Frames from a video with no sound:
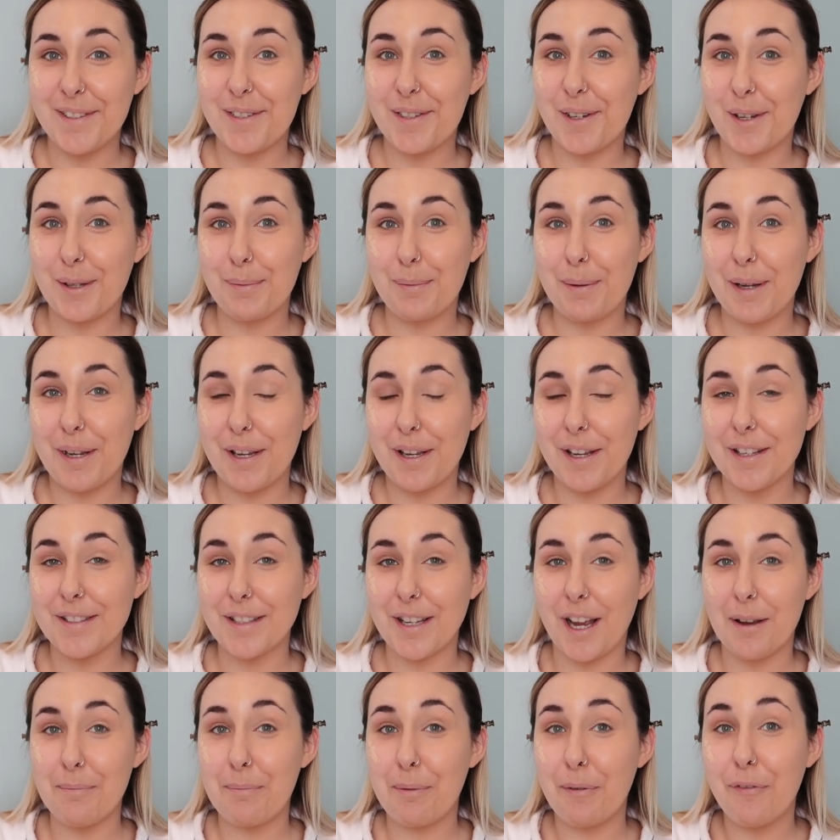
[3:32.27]
just because
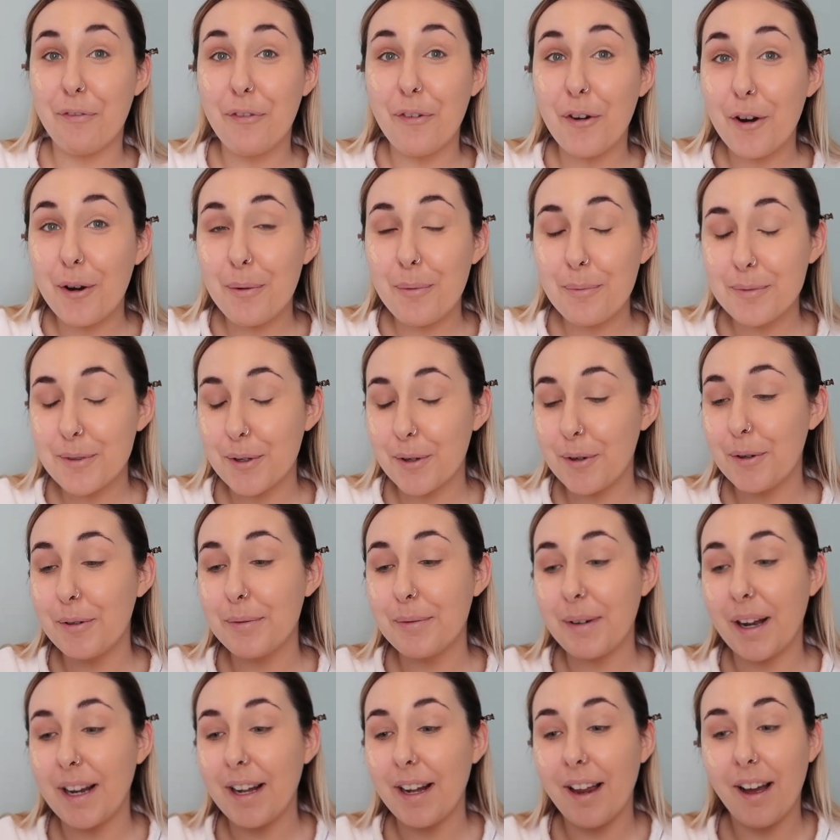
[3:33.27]
I performed all my